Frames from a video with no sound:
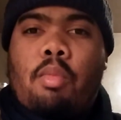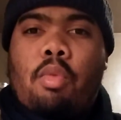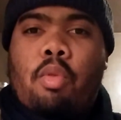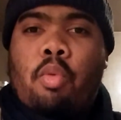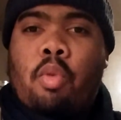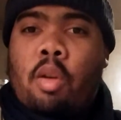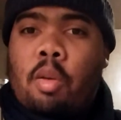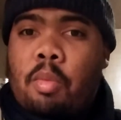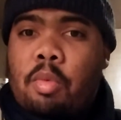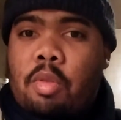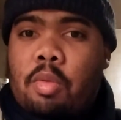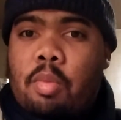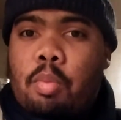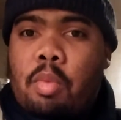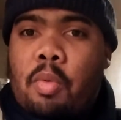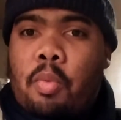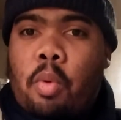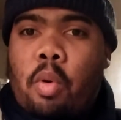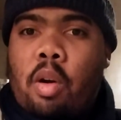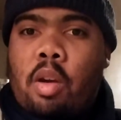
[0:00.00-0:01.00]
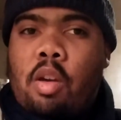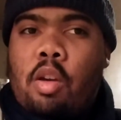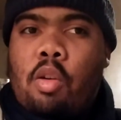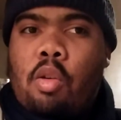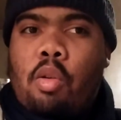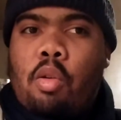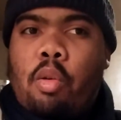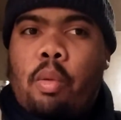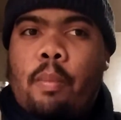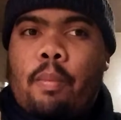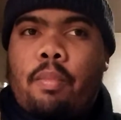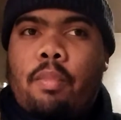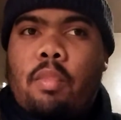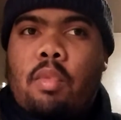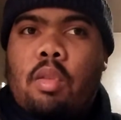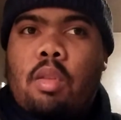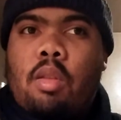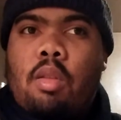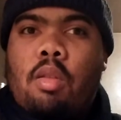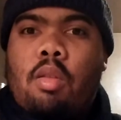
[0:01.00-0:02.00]
groups before you
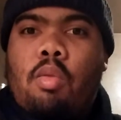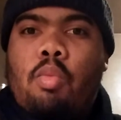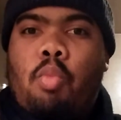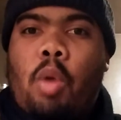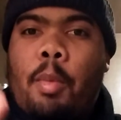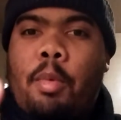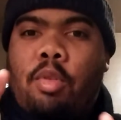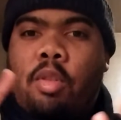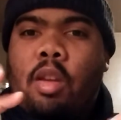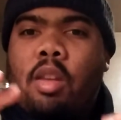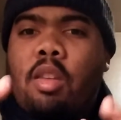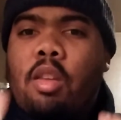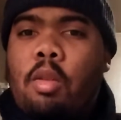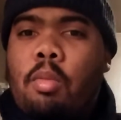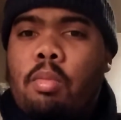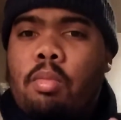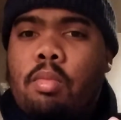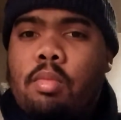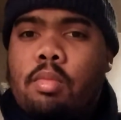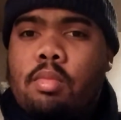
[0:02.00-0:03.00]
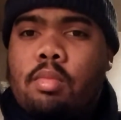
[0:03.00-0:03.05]
represent them.